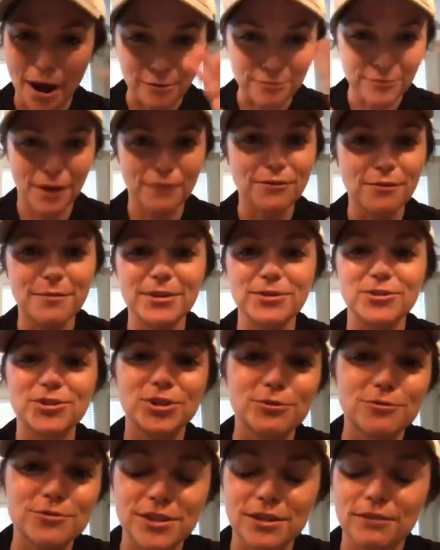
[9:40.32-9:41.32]
of the
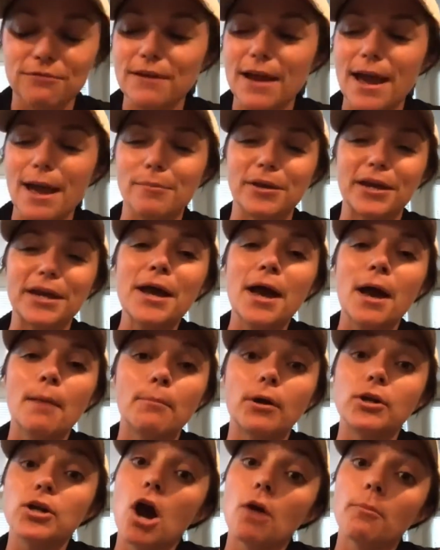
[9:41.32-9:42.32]
Minshews in the family.
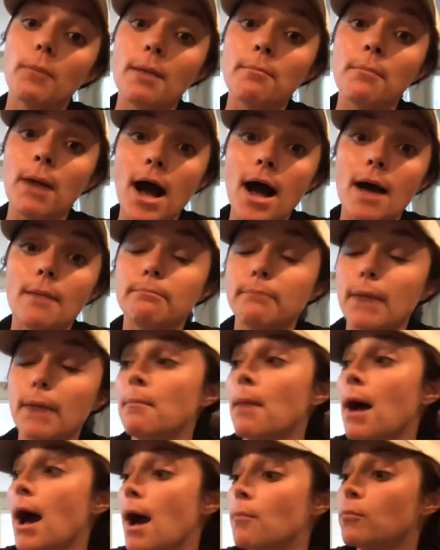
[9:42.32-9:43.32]
But no, my
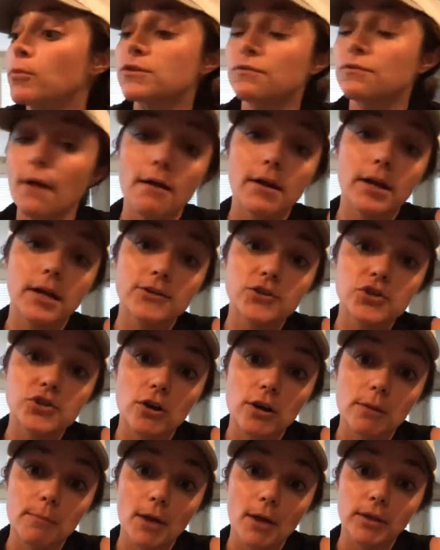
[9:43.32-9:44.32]
mom was very
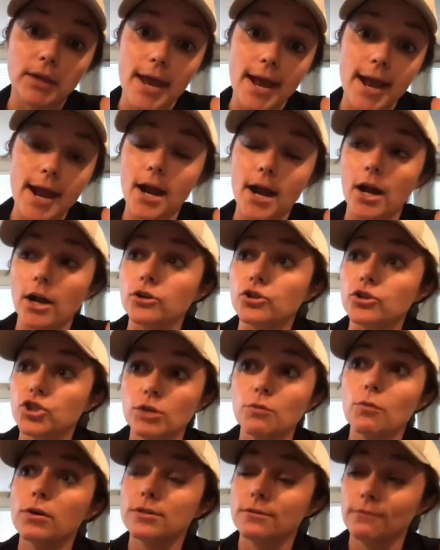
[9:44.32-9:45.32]
concerned about the hair. She
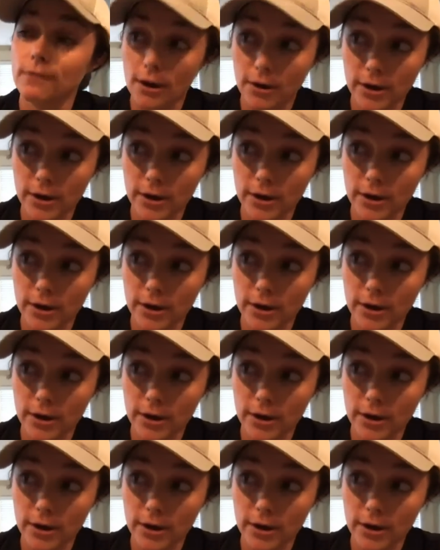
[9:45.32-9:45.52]
was very